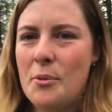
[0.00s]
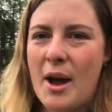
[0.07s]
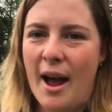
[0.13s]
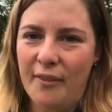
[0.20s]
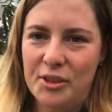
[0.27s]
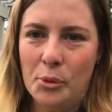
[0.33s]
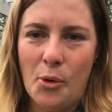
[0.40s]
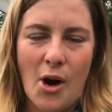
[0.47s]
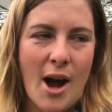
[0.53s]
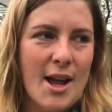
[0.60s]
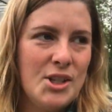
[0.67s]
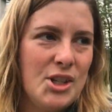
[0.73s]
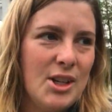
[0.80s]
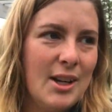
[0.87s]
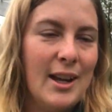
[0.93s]
we'll have to
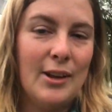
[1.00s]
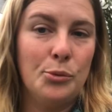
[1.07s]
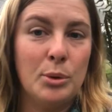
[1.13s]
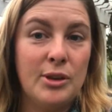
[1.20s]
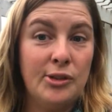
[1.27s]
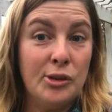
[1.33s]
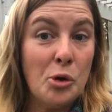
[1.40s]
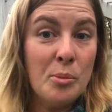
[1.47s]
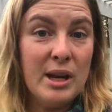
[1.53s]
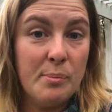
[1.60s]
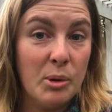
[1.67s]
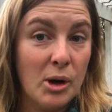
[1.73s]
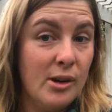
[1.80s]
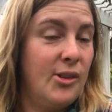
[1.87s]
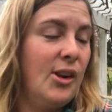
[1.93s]
watch is with so many
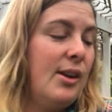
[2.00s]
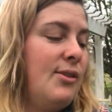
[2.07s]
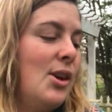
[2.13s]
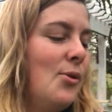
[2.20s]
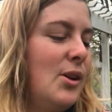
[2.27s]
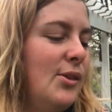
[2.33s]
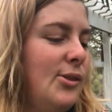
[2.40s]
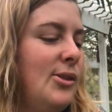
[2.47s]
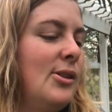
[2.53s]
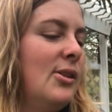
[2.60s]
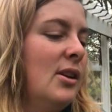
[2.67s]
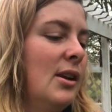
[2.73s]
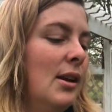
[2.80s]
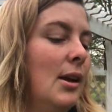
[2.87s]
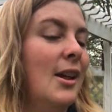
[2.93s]
birds that I've noticed,
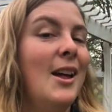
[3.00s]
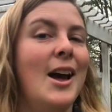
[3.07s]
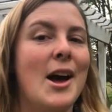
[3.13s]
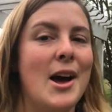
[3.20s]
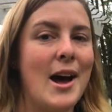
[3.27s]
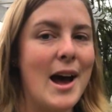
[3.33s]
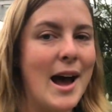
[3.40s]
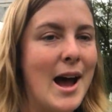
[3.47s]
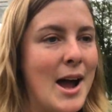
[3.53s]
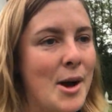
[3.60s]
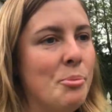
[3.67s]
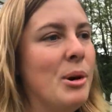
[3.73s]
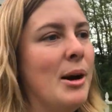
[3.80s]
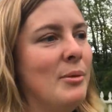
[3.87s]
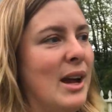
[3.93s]
I'll
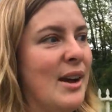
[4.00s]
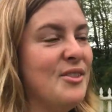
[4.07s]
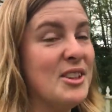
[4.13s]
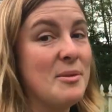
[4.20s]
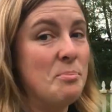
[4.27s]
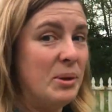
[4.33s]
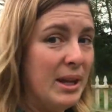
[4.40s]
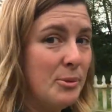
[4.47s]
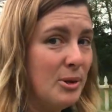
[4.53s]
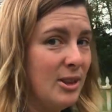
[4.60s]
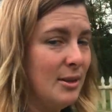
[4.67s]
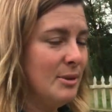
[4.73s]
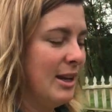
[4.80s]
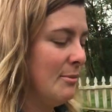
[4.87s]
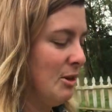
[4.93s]
probably have to compete with
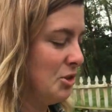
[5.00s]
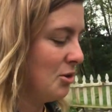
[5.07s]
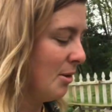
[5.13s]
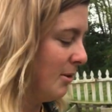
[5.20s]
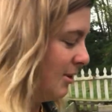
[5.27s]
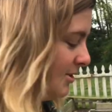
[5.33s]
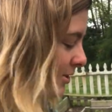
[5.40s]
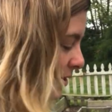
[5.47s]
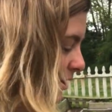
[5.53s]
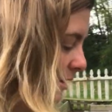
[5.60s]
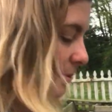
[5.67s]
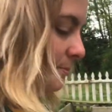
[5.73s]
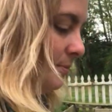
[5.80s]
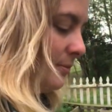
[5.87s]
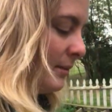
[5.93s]
them to get my strawberries this year.
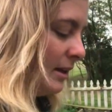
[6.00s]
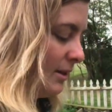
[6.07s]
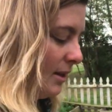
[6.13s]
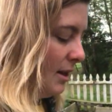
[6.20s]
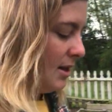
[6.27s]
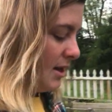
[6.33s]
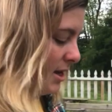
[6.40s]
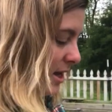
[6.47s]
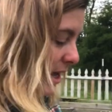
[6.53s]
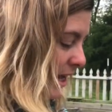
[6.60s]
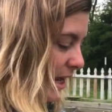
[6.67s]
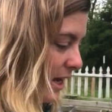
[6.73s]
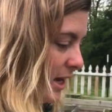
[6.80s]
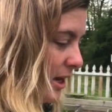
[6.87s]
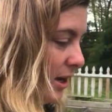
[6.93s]

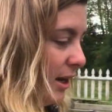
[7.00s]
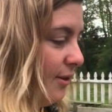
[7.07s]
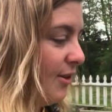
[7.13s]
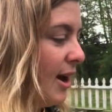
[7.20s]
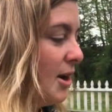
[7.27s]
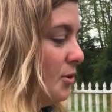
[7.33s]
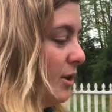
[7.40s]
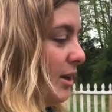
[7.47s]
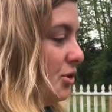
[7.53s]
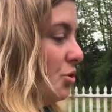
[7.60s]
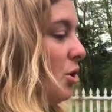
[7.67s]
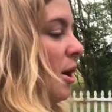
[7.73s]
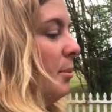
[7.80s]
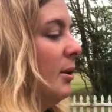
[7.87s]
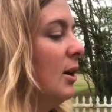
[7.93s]
And if I don't get
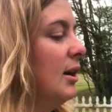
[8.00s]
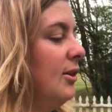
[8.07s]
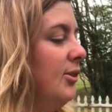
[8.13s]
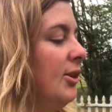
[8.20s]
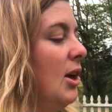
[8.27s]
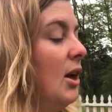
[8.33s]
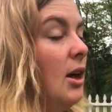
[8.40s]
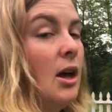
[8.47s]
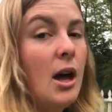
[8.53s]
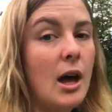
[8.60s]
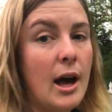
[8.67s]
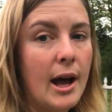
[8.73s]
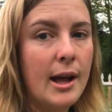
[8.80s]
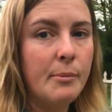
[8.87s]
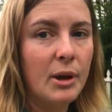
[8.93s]
strawberries,
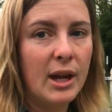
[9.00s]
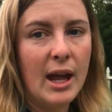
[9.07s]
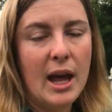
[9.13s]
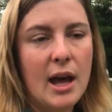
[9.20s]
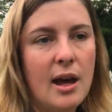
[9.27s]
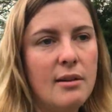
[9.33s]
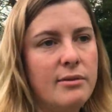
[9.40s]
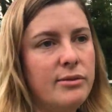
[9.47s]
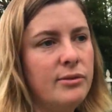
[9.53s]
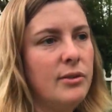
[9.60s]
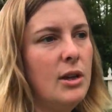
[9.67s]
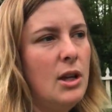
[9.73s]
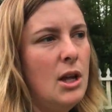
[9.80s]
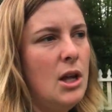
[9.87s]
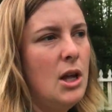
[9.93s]
I might have
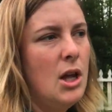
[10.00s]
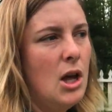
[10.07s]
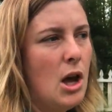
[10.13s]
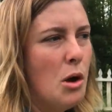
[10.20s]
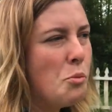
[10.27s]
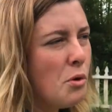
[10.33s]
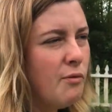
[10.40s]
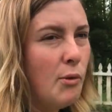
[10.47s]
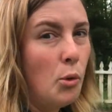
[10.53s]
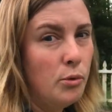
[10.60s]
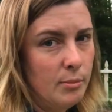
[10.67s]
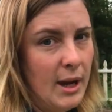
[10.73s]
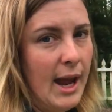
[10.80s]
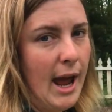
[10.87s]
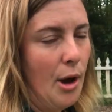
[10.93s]
a revolt in
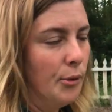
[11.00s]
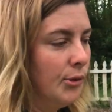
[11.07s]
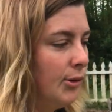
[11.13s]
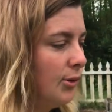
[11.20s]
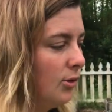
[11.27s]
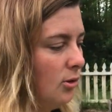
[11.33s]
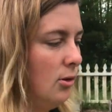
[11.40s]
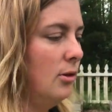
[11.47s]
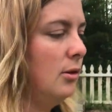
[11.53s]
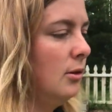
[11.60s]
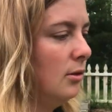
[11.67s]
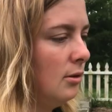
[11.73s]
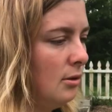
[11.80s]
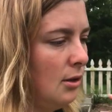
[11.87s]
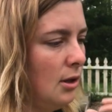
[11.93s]
my house
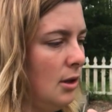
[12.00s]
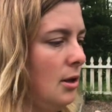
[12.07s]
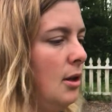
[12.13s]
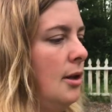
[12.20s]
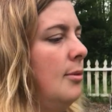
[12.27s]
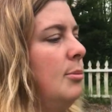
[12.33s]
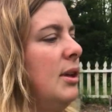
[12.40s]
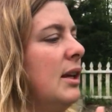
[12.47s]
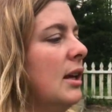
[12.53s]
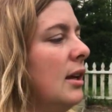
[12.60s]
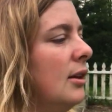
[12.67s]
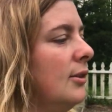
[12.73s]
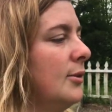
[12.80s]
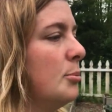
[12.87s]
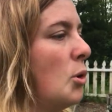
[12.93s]

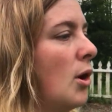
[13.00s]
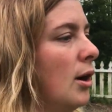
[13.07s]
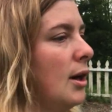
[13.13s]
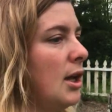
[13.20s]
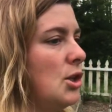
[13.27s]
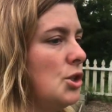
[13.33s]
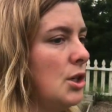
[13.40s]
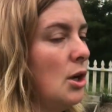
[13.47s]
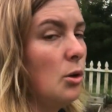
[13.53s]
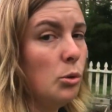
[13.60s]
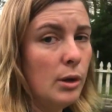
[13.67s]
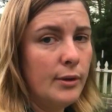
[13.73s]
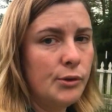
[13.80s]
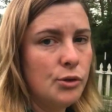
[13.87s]
because Mark and Joe love